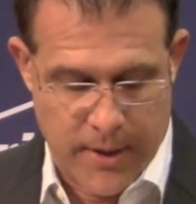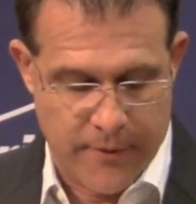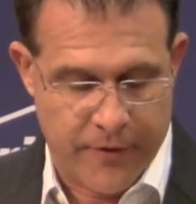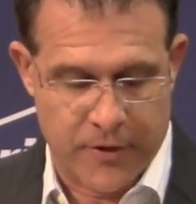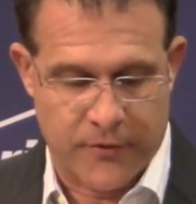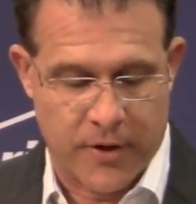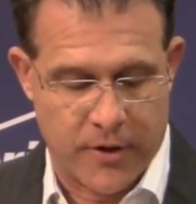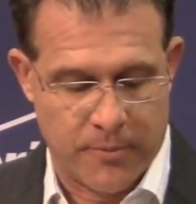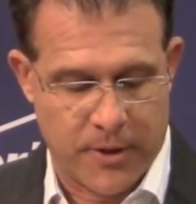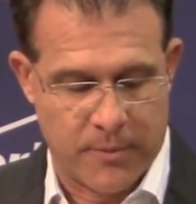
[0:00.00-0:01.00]
Yeah, first of all,
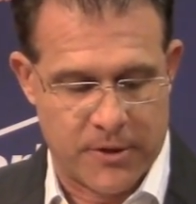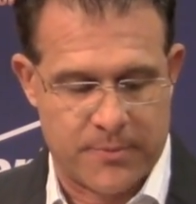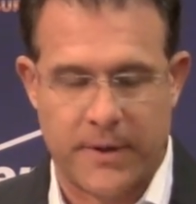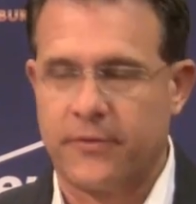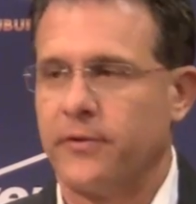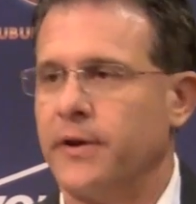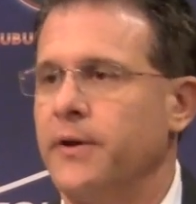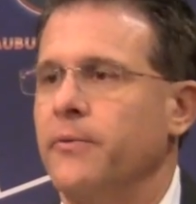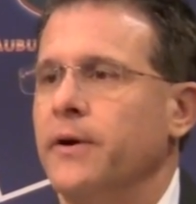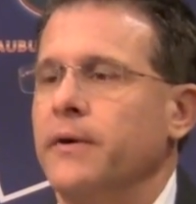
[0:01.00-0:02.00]
homecoming is special
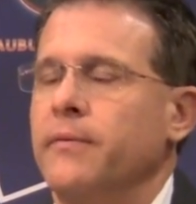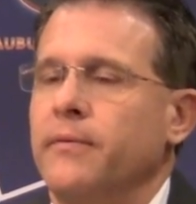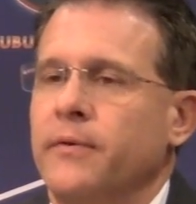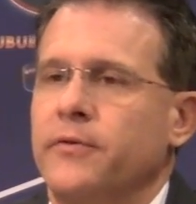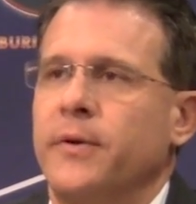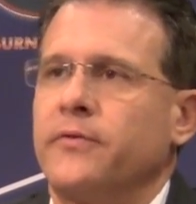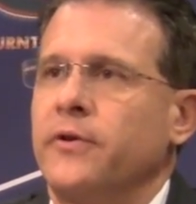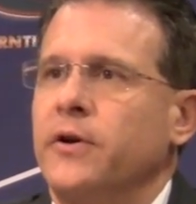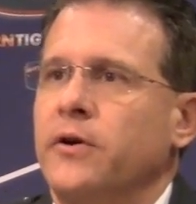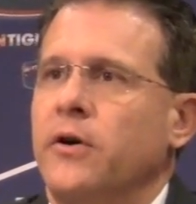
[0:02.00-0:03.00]
anyway,
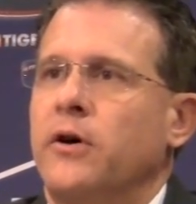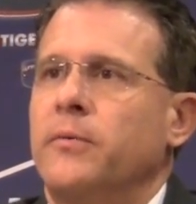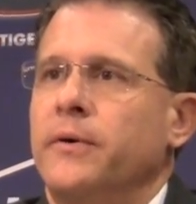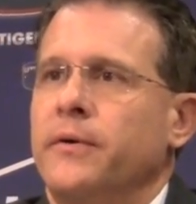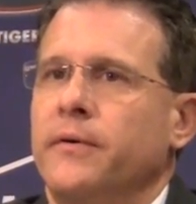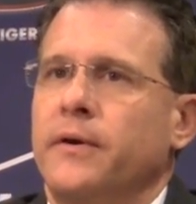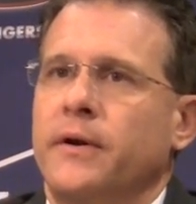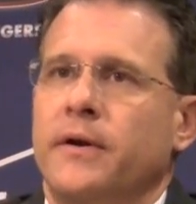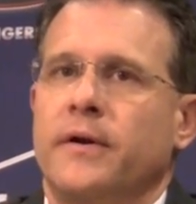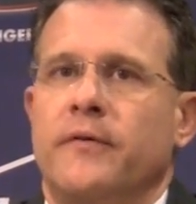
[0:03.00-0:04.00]
especially here at Auburn.
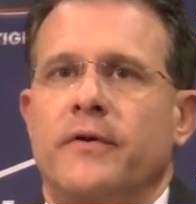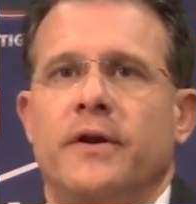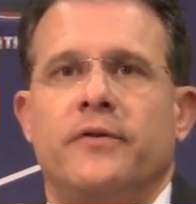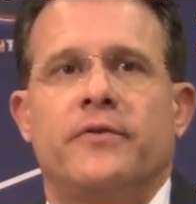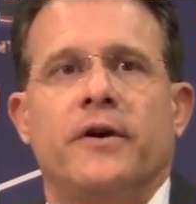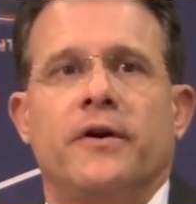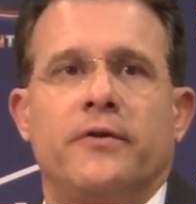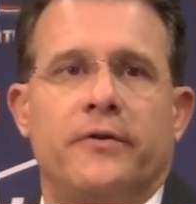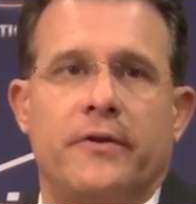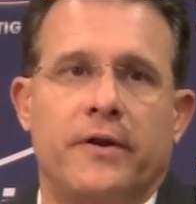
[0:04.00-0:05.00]
If it is the
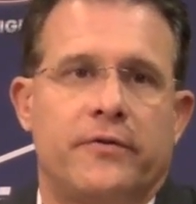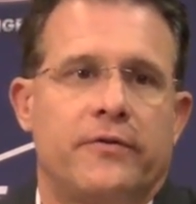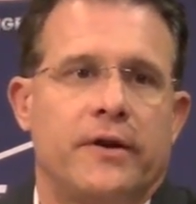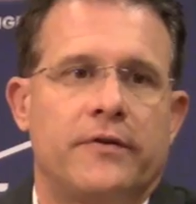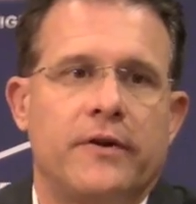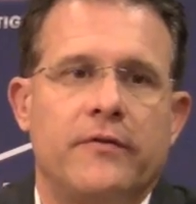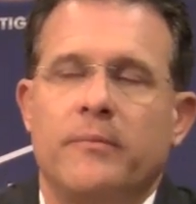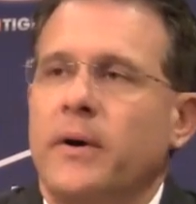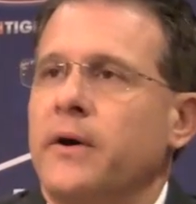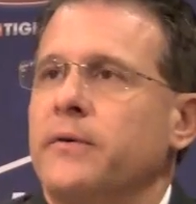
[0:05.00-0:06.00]
100th, that's
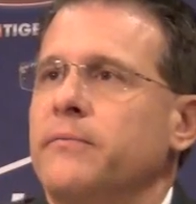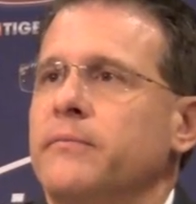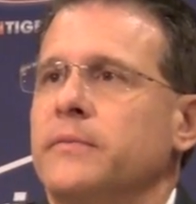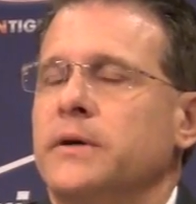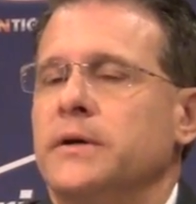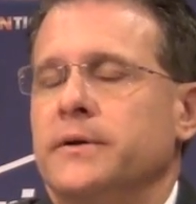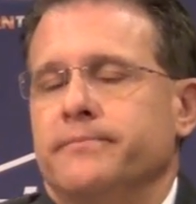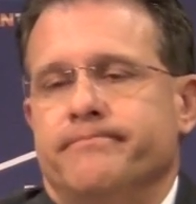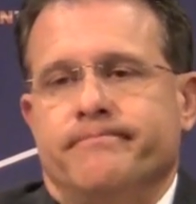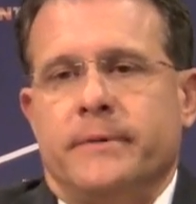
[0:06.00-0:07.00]
even better.
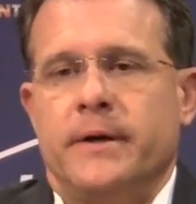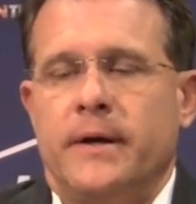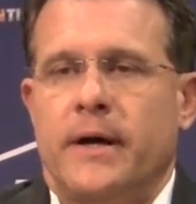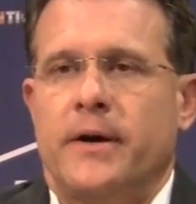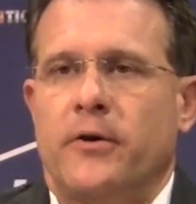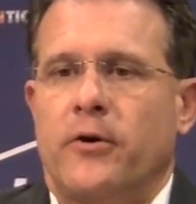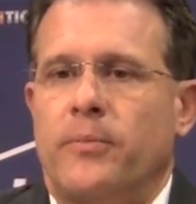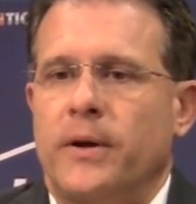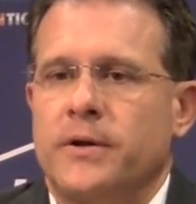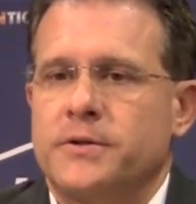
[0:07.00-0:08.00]
I know our
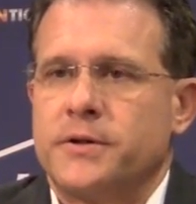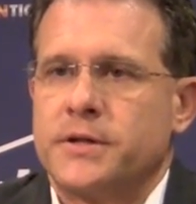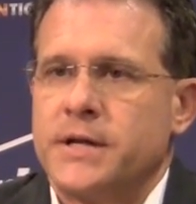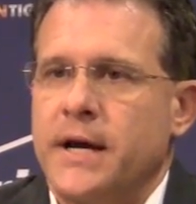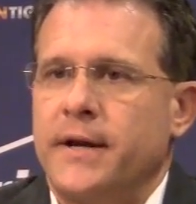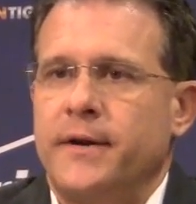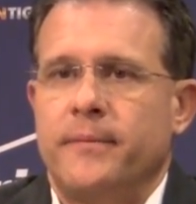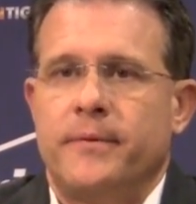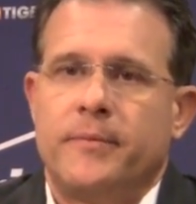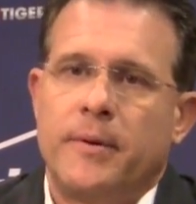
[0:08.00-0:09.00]
players are excited
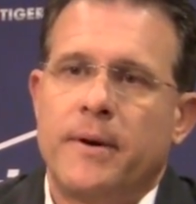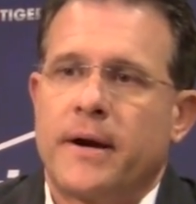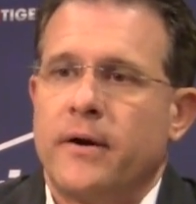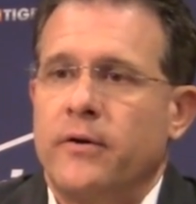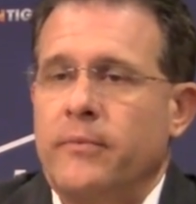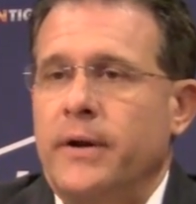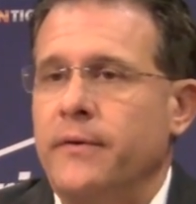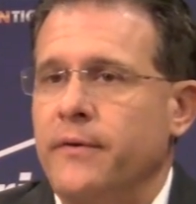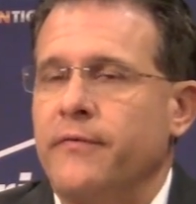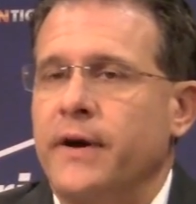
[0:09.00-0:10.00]
to be back home,
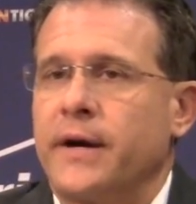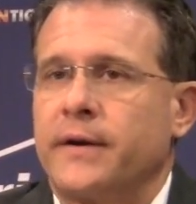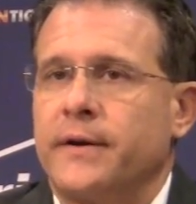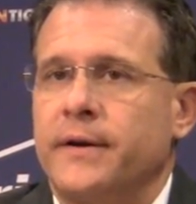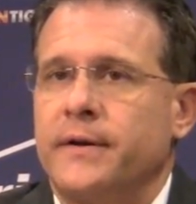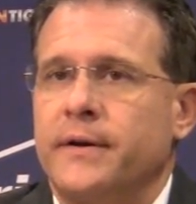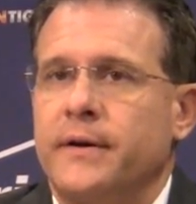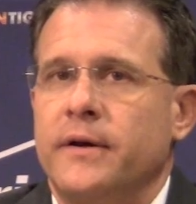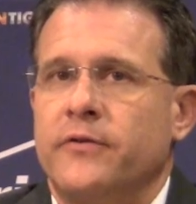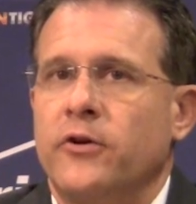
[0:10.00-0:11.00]
and the fact that
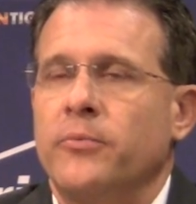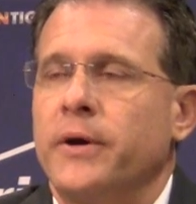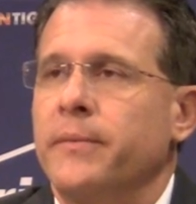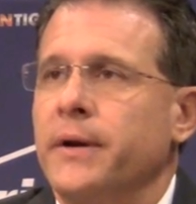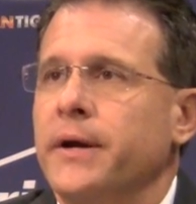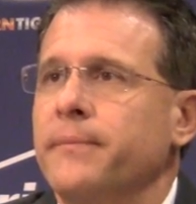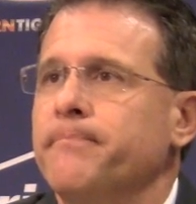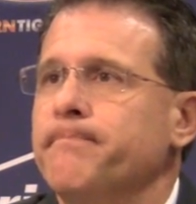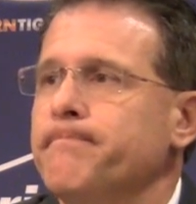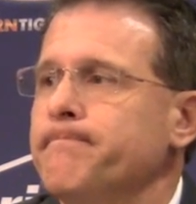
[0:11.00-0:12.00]
it's homecoming game.